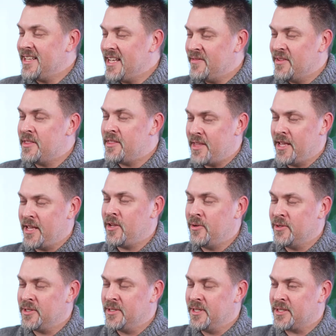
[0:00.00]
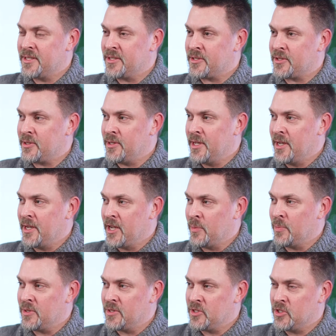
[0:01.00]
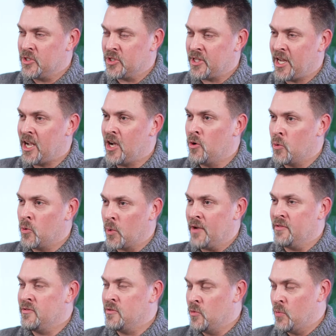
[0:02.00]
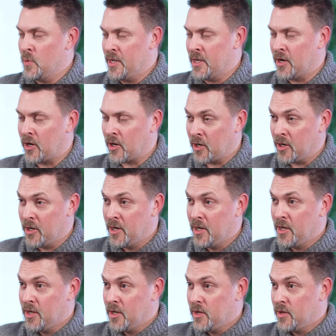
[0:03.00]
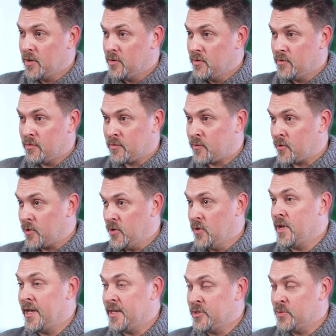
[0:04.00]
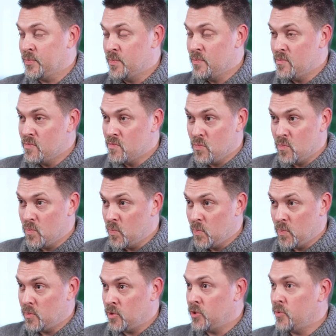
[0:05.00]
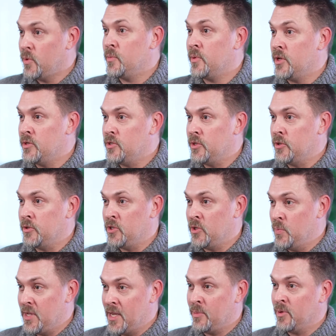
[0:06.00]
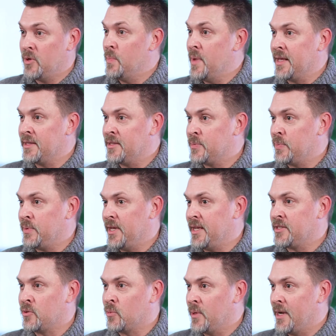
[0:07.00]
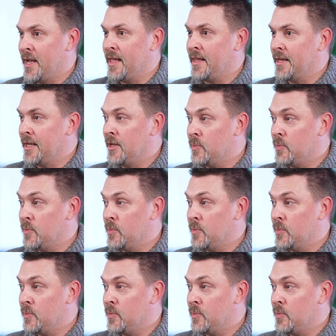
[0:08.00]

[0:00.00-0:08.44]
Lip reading: Even thank you doesn't necessarily encompass just how grateful we are for you guys doing what you do to be able to make this place a reality.